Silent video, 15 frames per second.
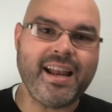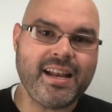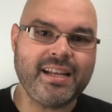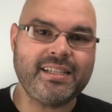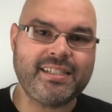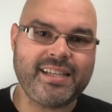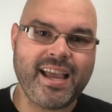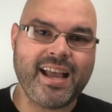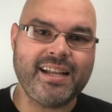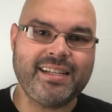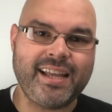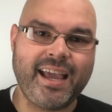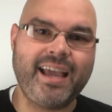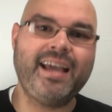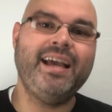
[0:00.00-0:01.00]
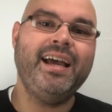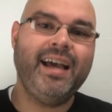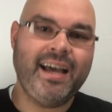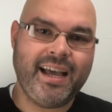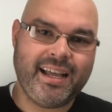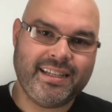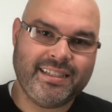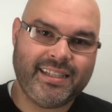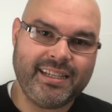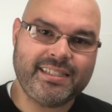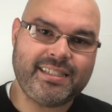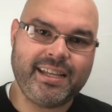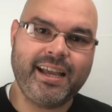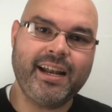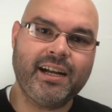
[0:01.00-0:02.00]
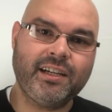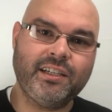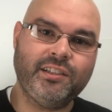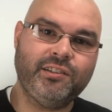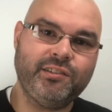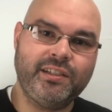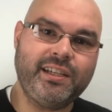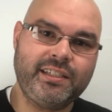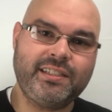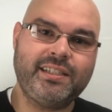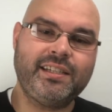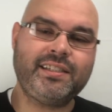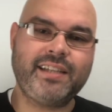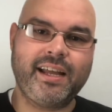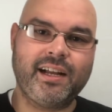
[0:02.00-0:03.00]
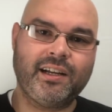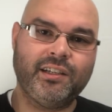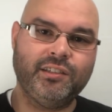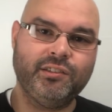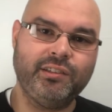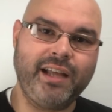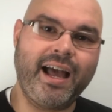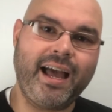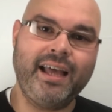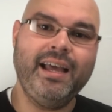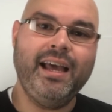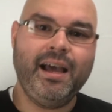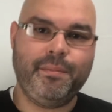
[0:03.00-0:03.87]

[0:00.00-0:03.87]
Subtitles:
in the sand date. This date I'm going to do this date I'm going to do that.